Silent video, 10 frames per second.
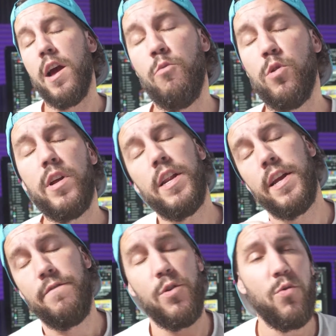and we're going to
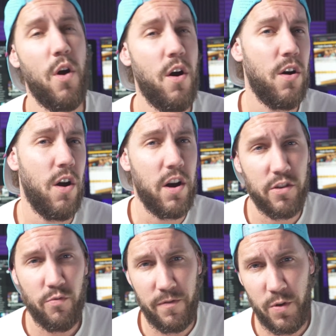give you our
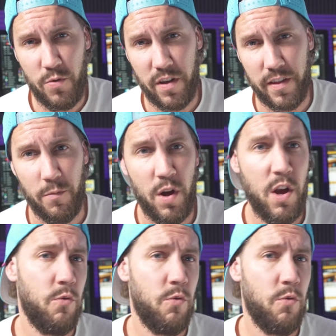honest reviews on them.